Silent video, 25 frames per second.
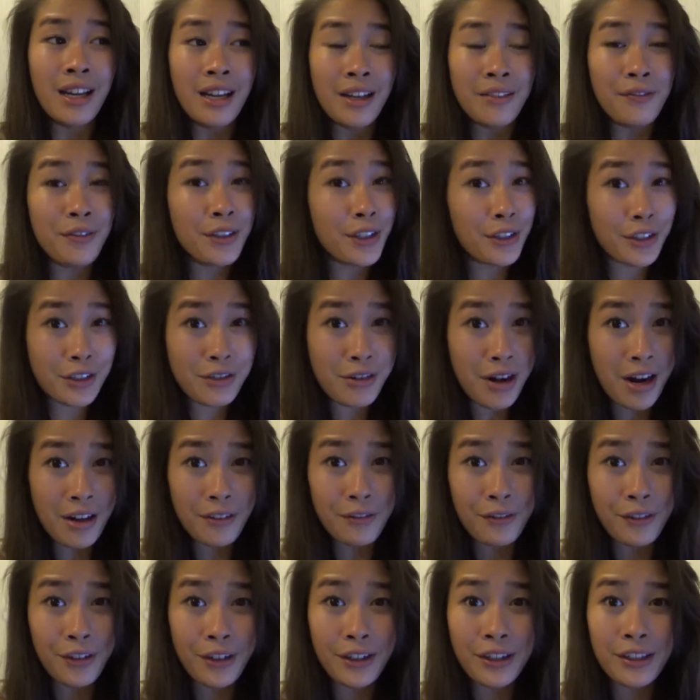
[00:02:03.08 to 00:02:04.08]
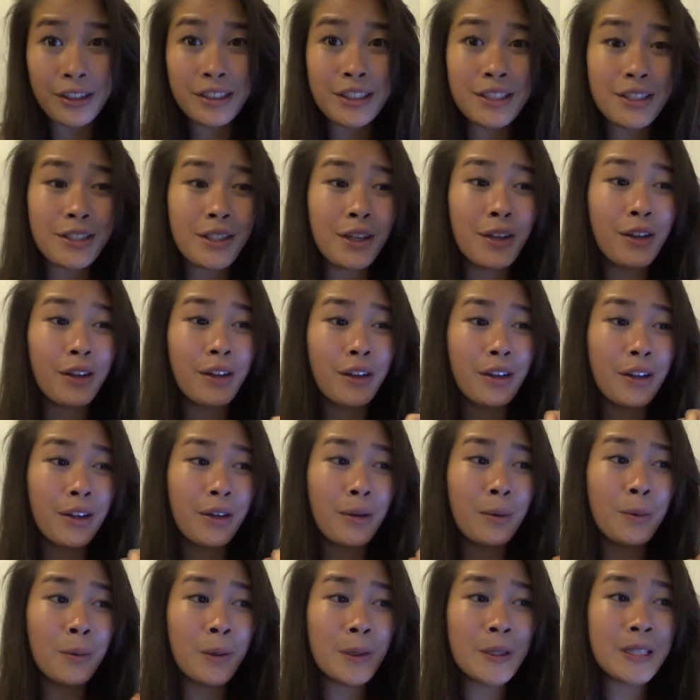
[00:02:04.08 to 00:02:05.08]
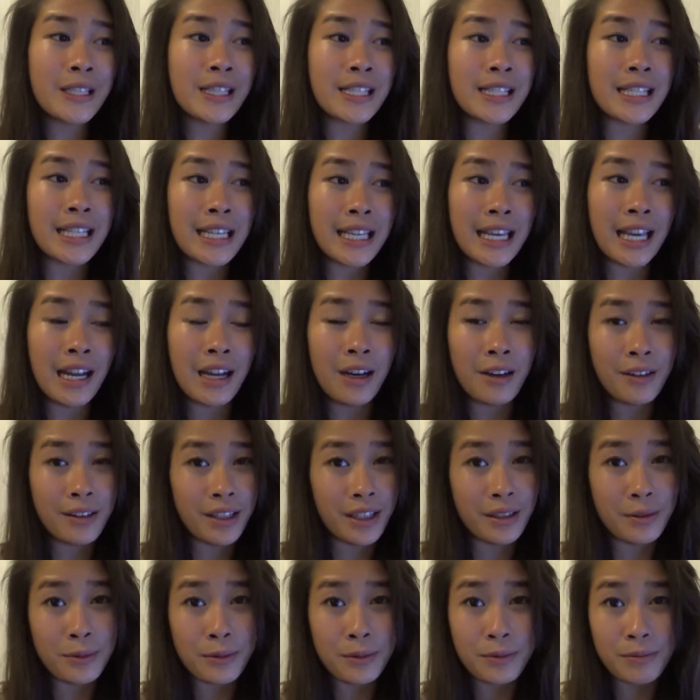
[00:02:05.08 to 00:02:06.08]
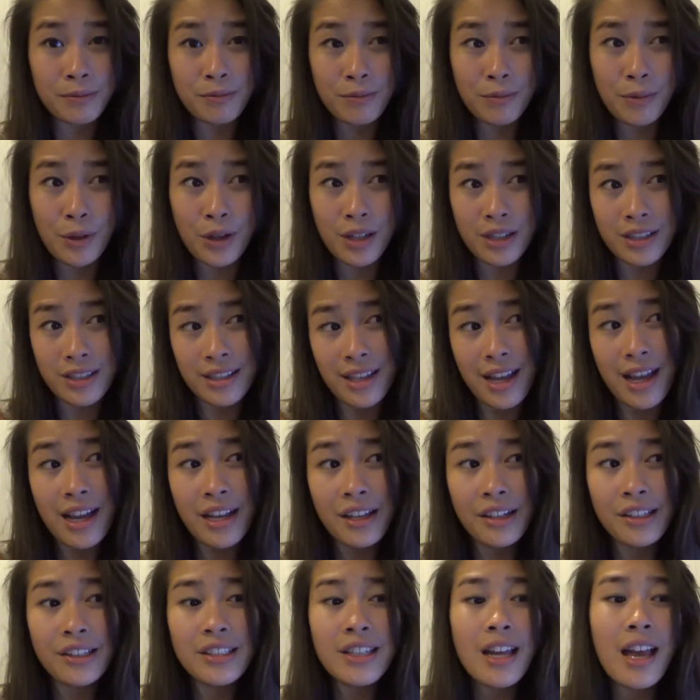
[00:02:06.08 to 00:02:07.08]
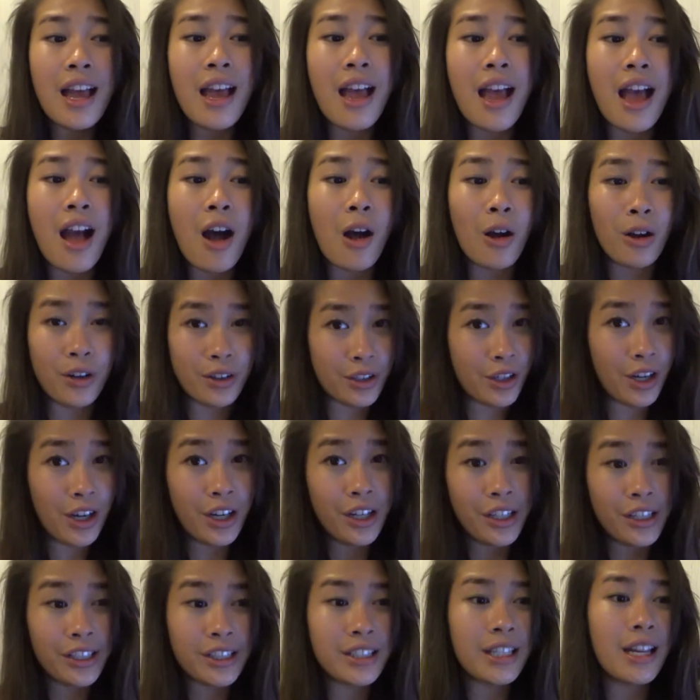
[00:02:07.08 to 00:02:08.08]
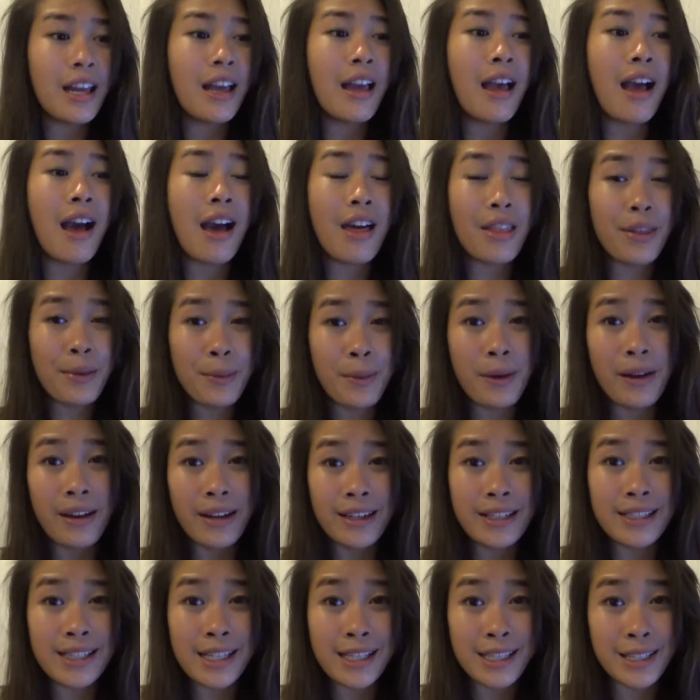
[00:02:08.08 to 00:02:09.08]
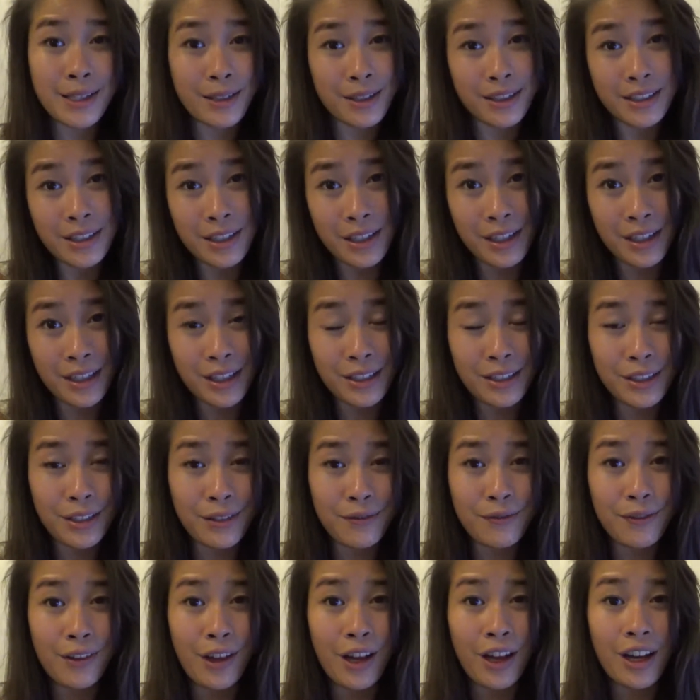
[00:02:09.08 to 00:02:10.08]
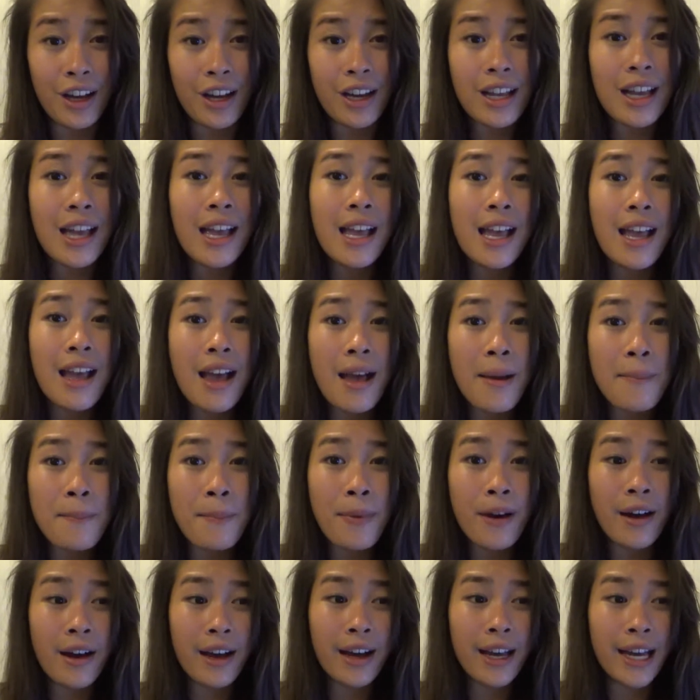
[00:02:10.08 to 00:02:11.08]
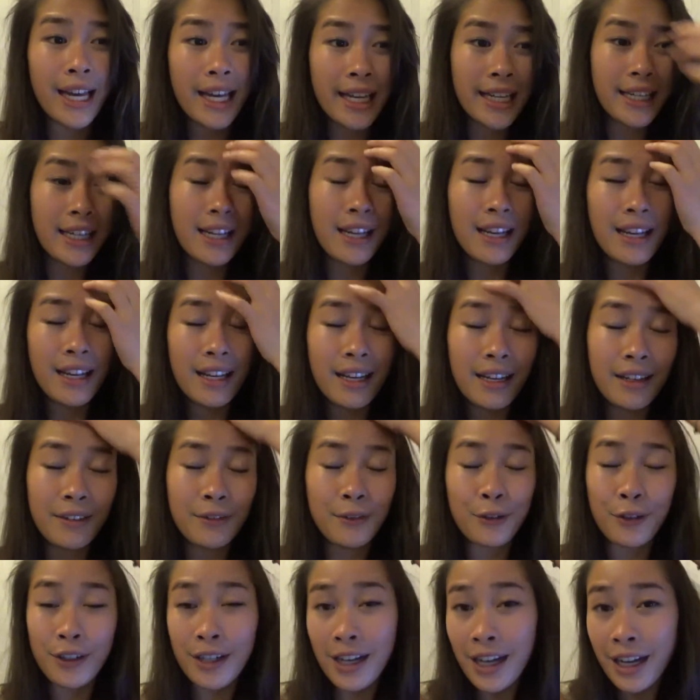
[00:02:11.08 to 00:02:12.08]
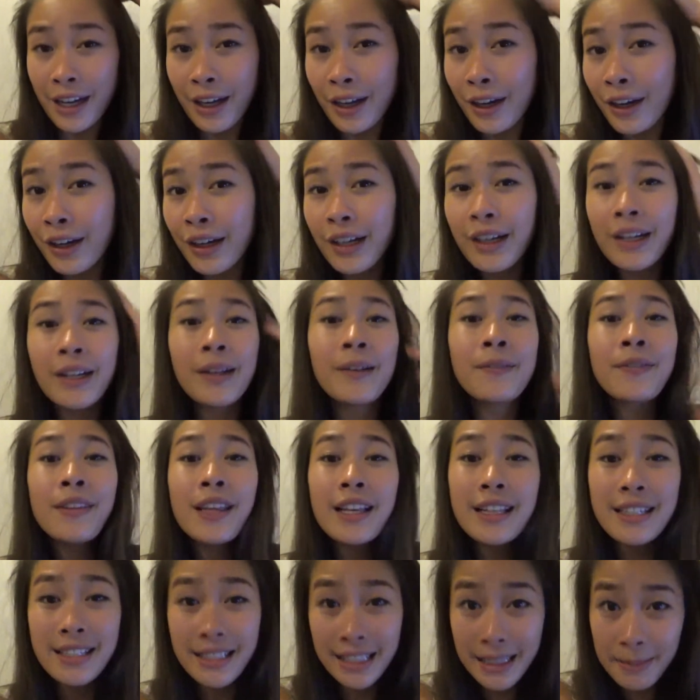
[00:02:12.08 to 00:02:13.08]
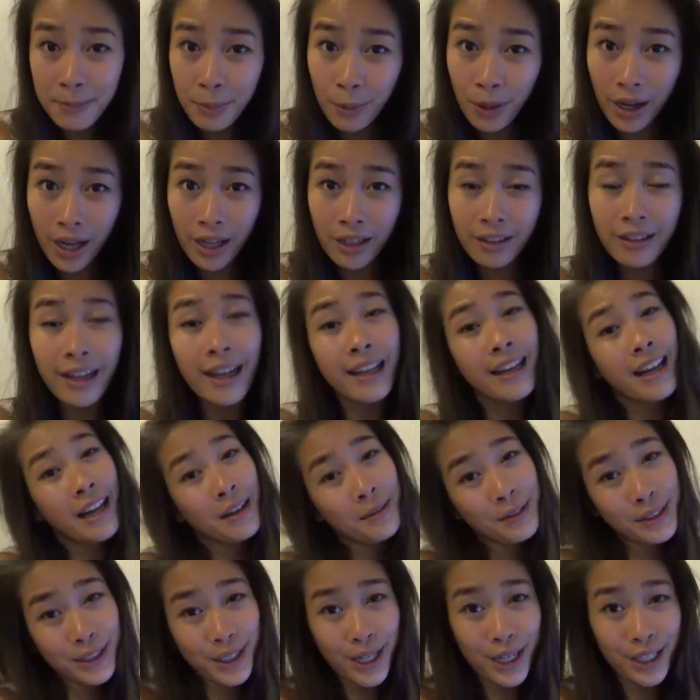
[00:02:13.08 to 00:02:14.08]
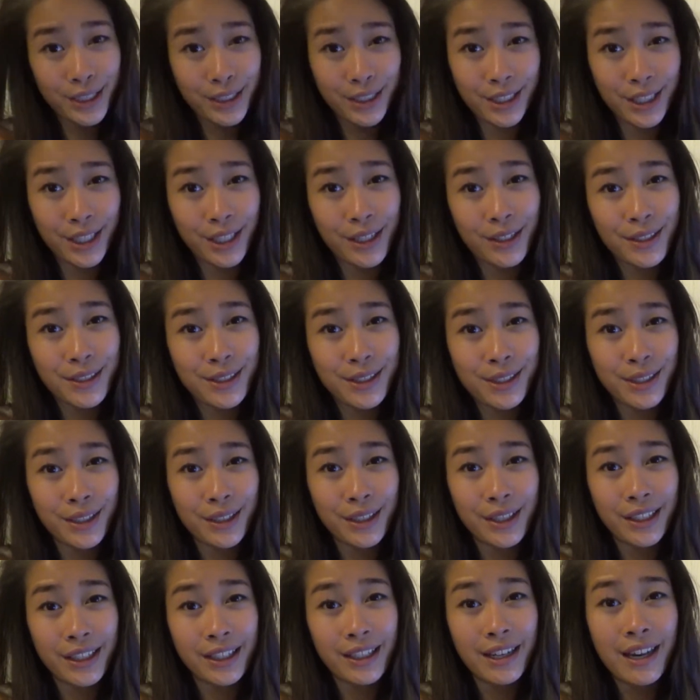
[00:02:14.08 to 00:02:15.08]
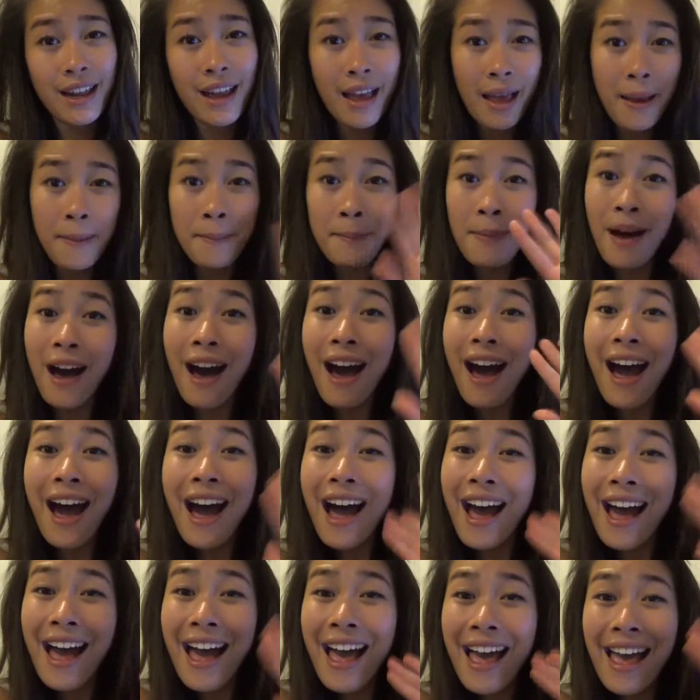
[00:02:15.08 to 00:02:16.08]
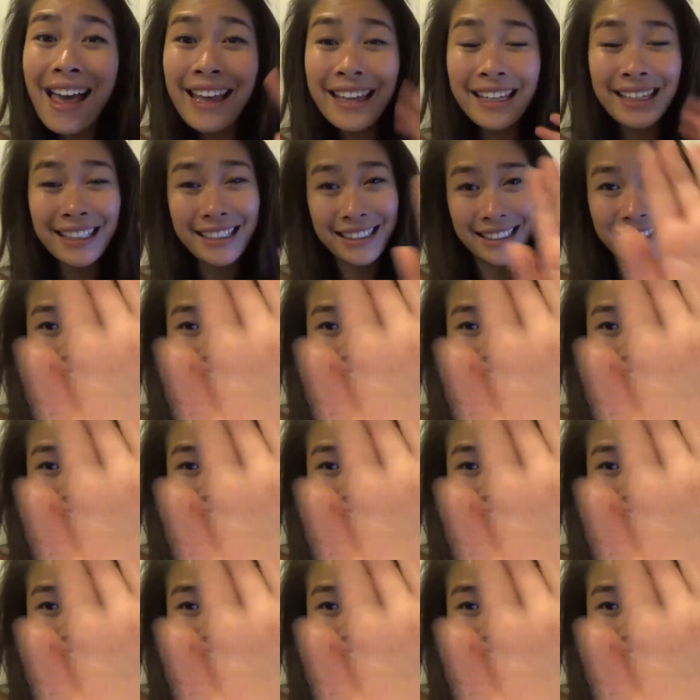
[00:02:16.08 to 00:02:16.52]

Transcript: videographer, so we'll see how that works out or not. Otherwise, it's gonna turn into vlog. But uh, for now, sleep well and I will talk to you soon. Bye!